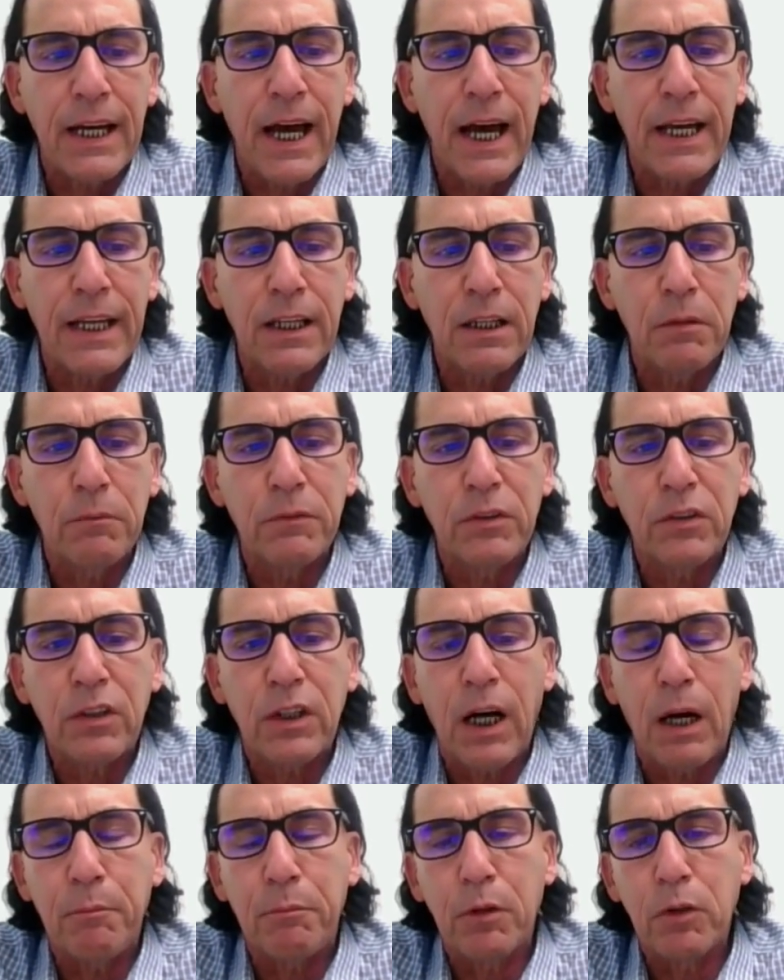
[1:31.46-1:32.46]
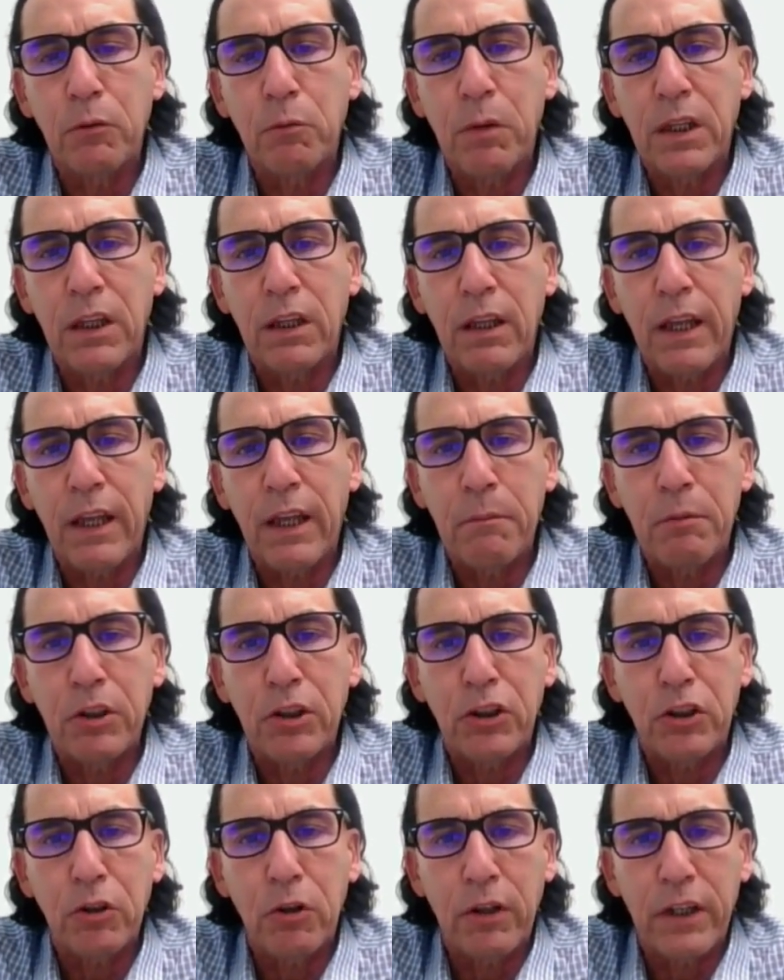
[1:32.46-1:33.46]
items coupled with labor
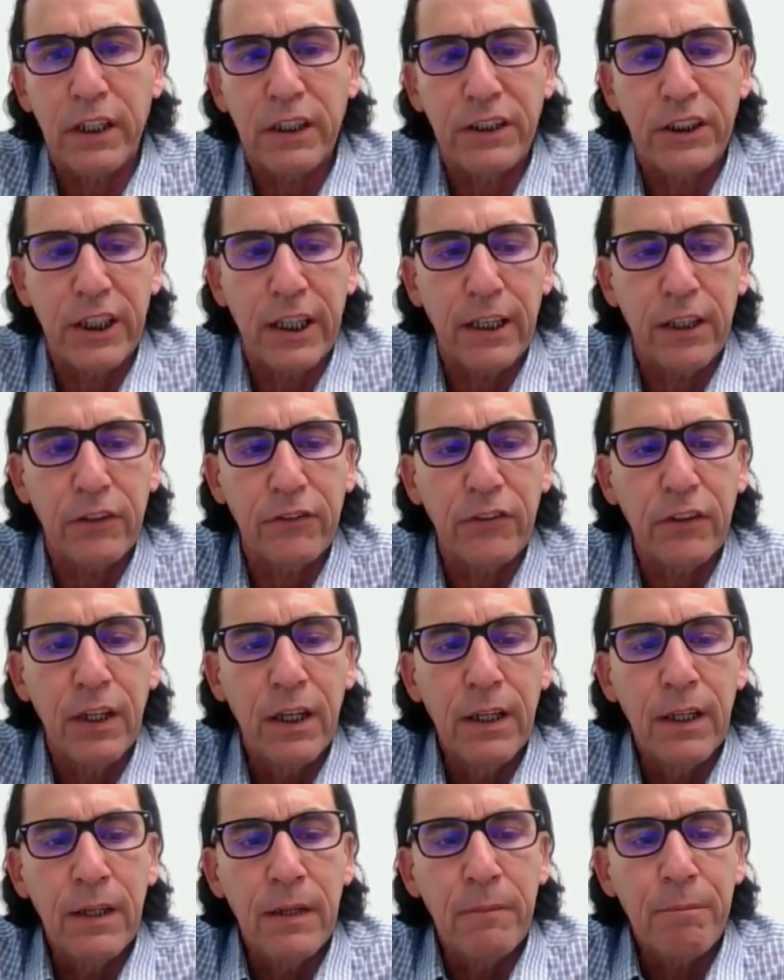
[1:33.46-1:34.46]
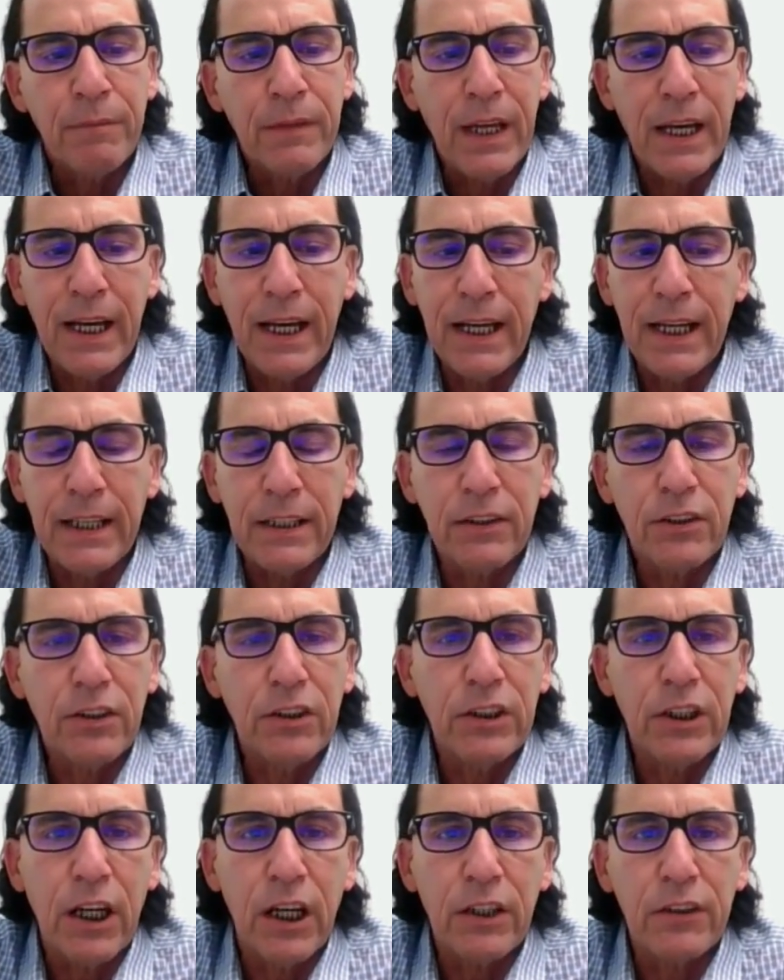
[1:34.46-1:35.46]
shortages, it
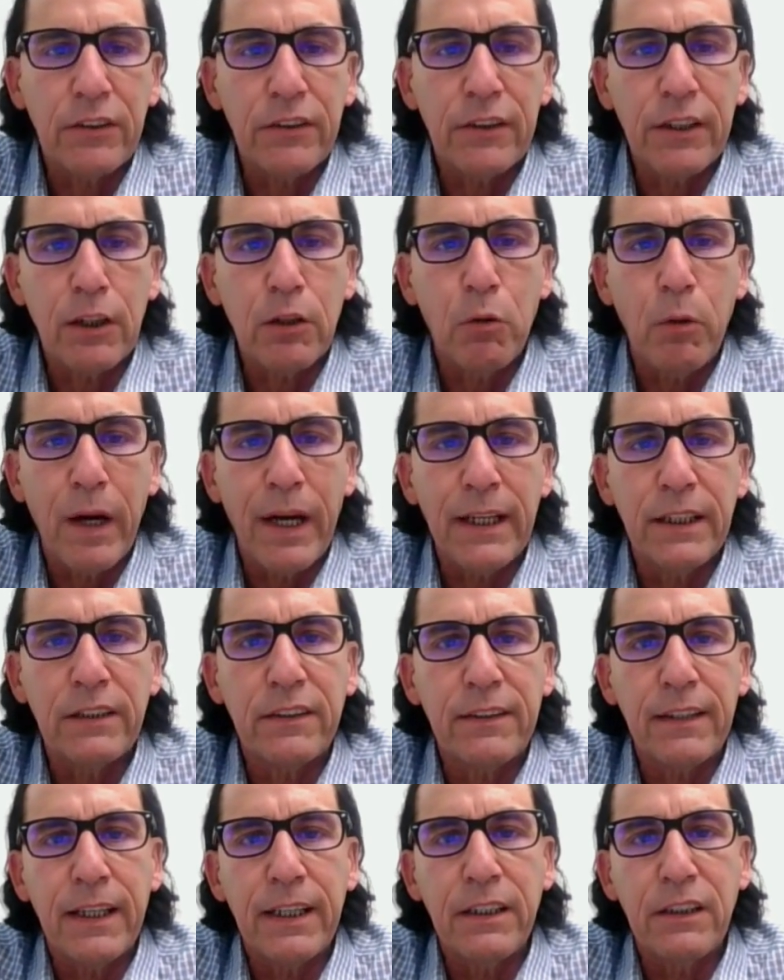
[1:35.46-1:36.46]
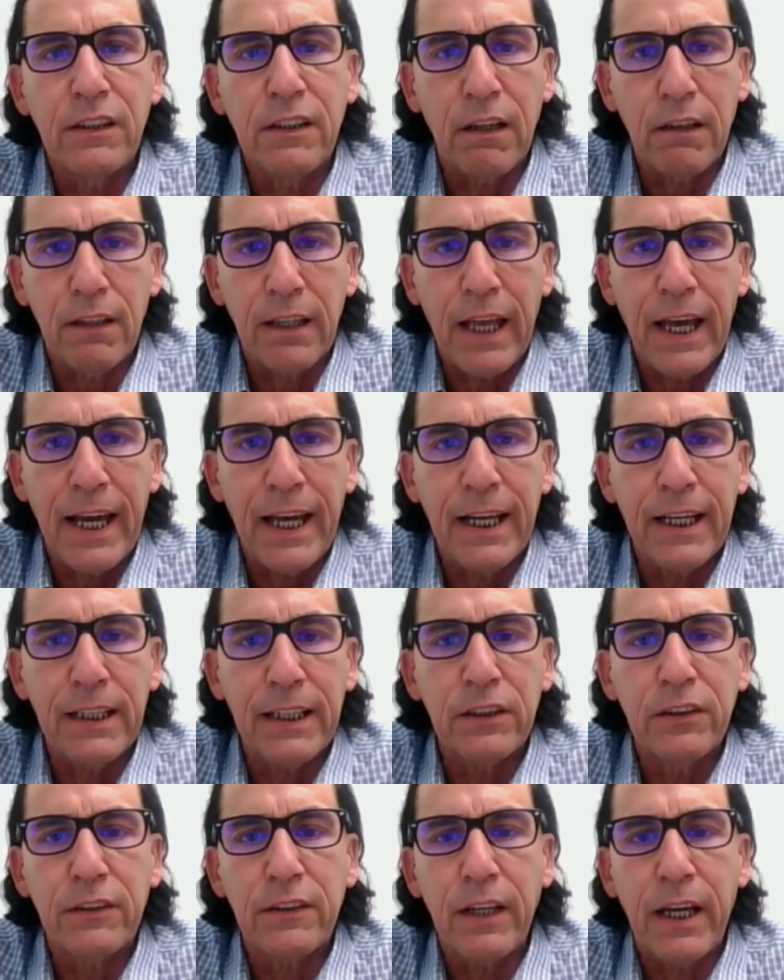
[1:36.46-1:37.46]
just equates in
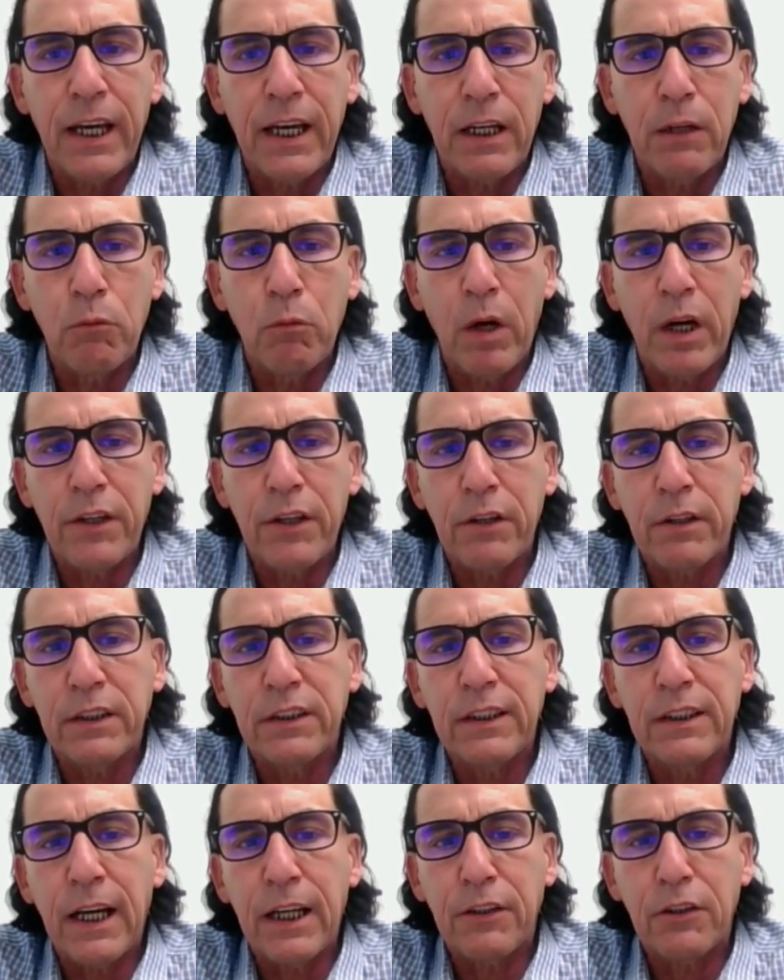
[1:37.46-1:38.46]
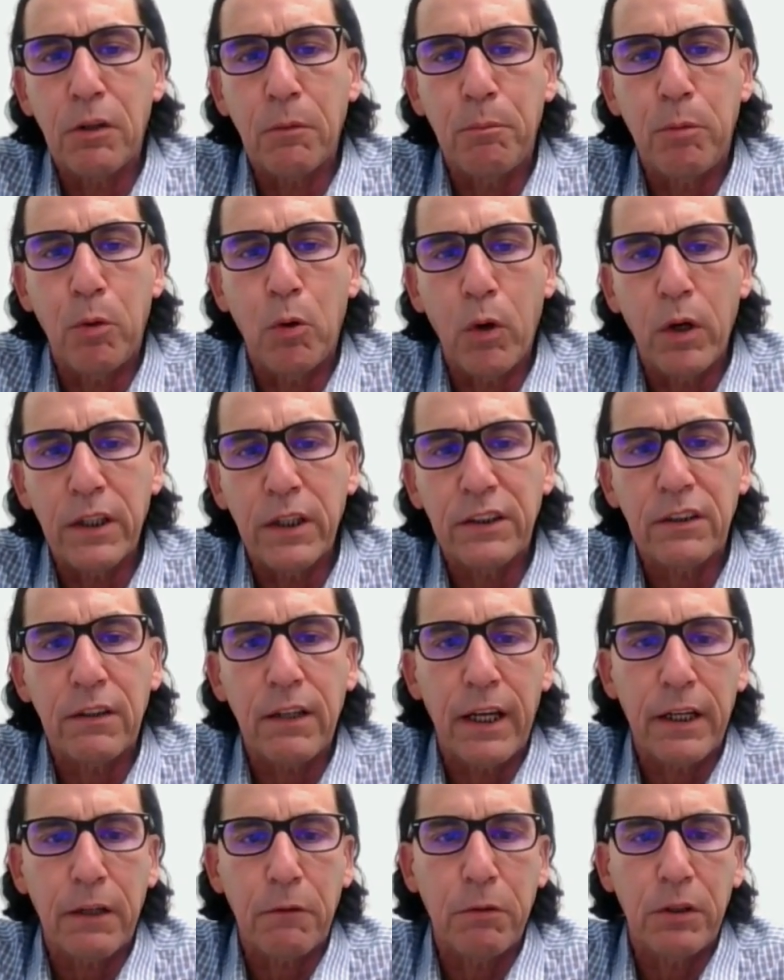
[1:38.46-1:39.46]
delays in whether it's at the ports,
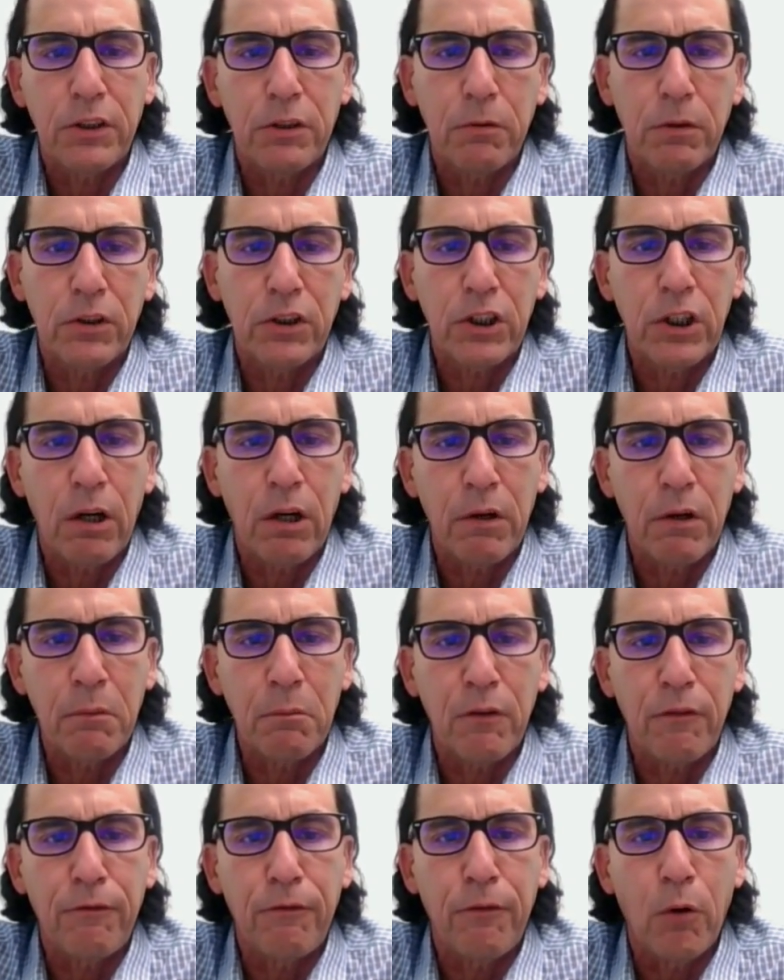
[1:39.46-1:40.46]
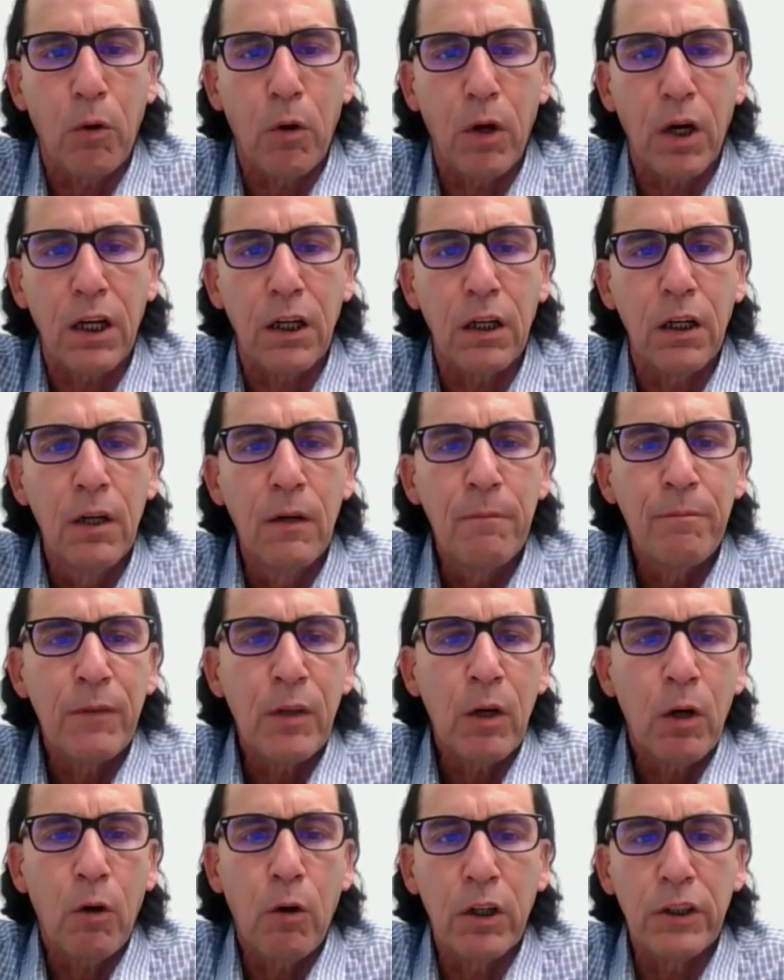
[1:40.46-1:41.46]
like what you were showing before,
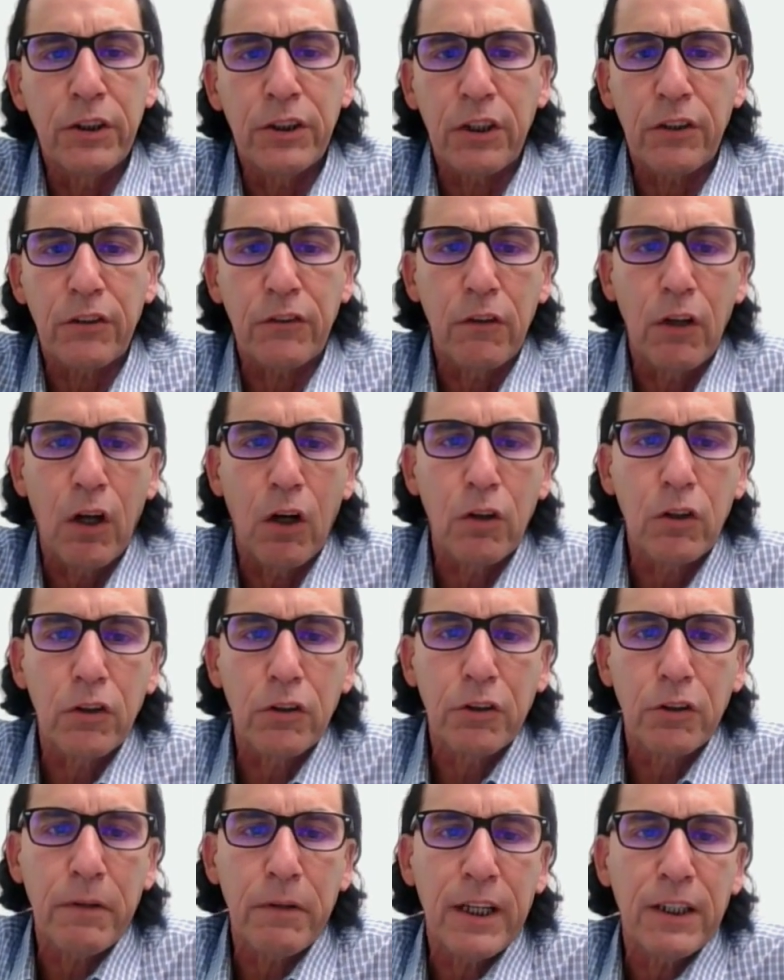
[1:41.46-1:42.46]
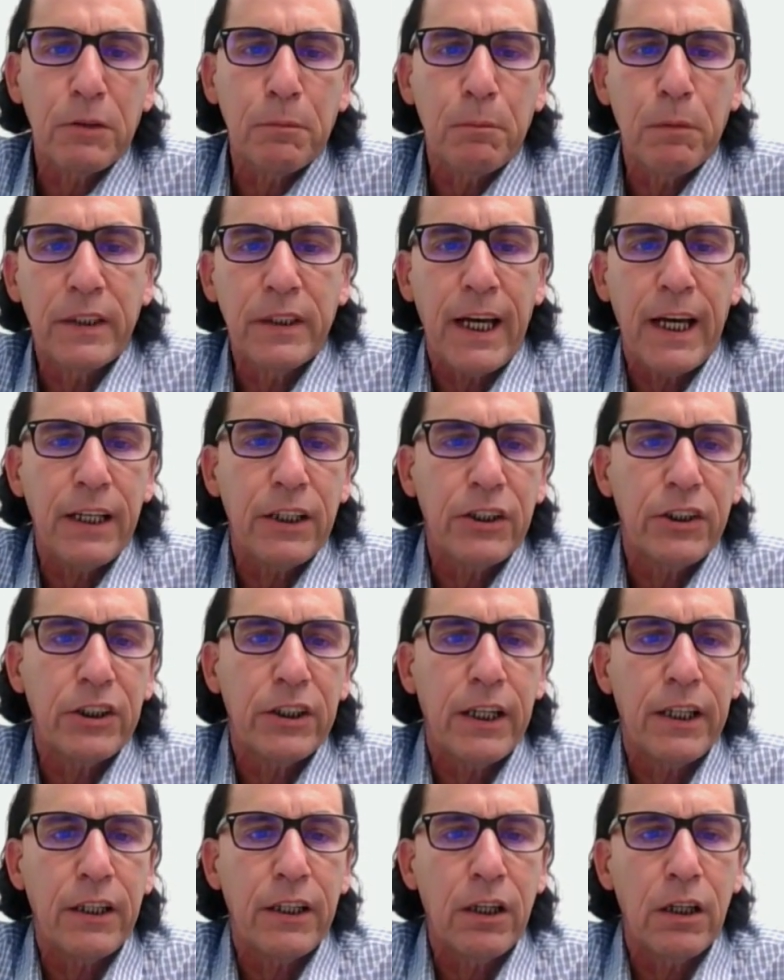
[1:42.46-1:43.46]
or just local
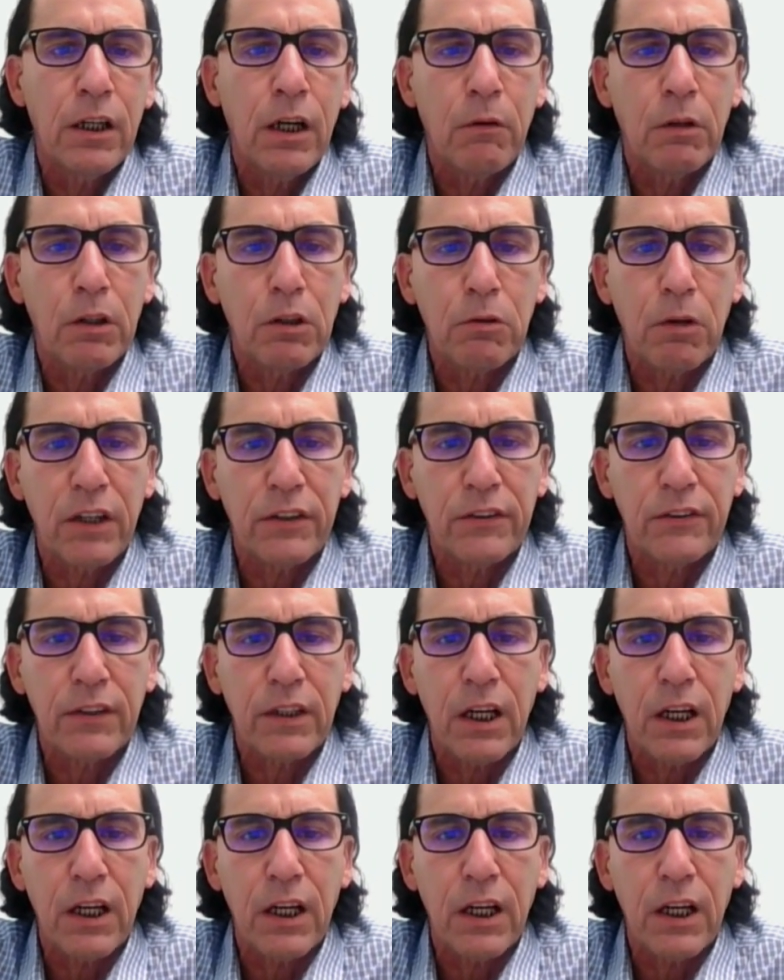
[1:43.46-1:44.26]
transportation, you know, across the